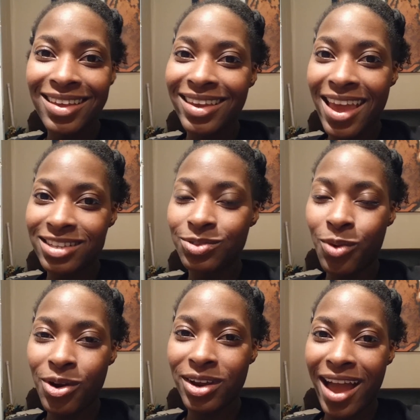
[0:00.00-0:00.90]
the
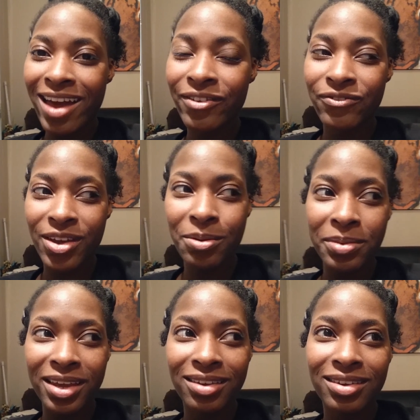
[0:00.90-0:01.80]
guesswork out of
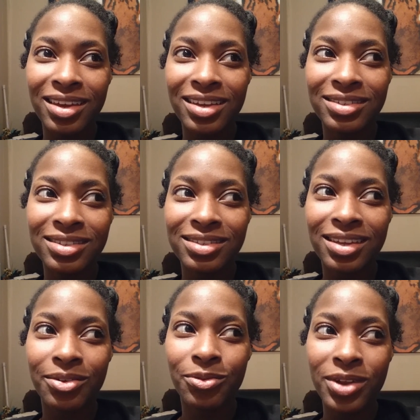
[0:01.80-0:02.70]
filming is
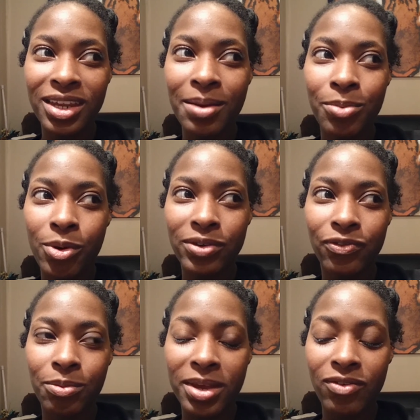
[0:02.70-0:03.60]
really important
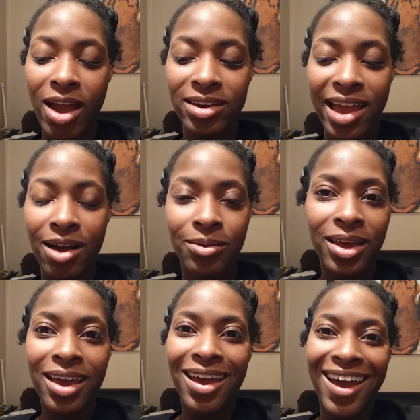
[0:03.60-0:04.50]
for me right now.
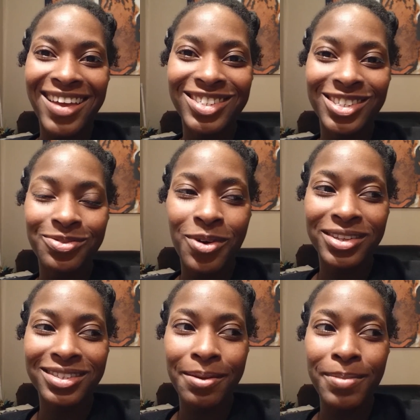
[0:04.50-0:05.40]
I just
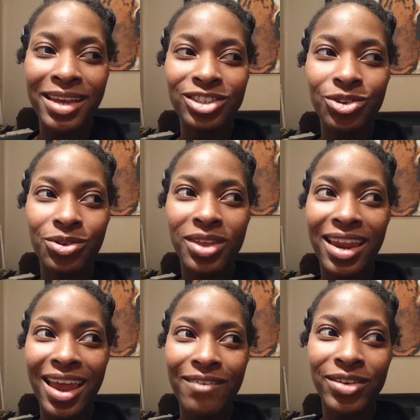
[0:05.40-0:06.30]
want to make sure
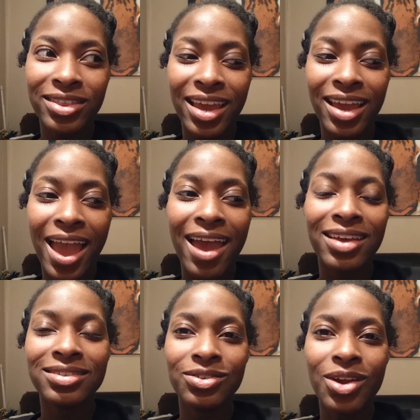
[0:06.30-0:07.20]
that everything
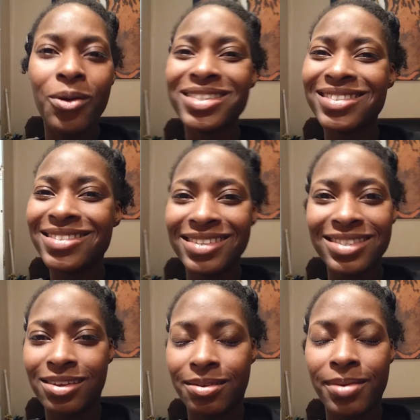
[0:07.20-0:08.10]
has, you know, a
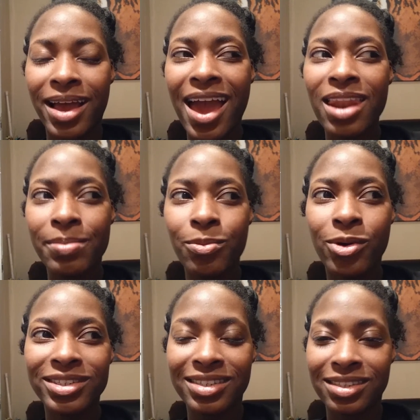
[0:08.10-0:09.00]
system. I gotta be
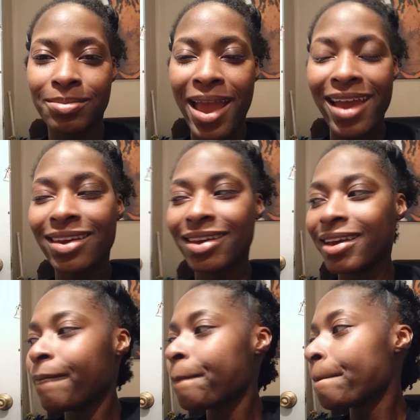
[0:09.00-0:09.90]
more systematic.
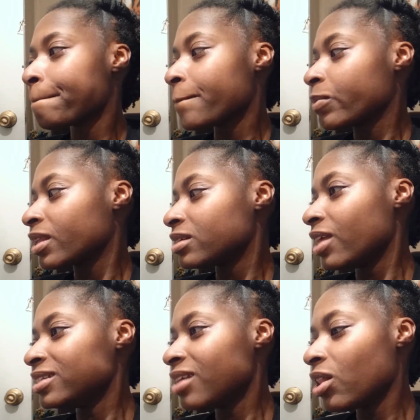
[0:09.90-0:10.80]
So
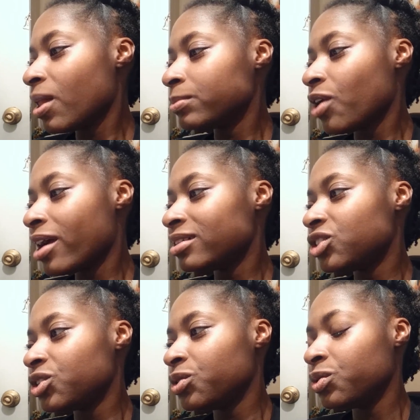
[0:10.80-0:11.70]
that's all I'm trying to
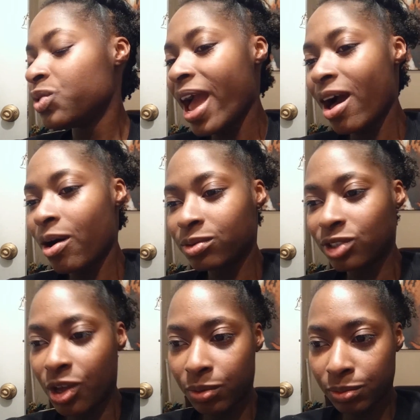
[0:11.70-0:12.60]
do now.
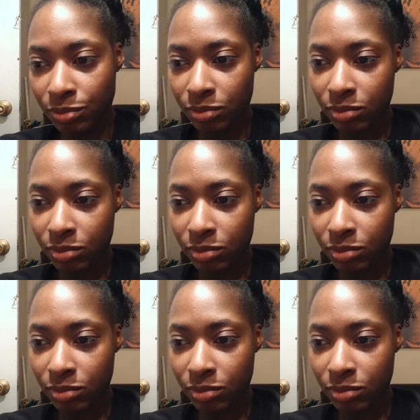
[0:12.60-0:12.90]
So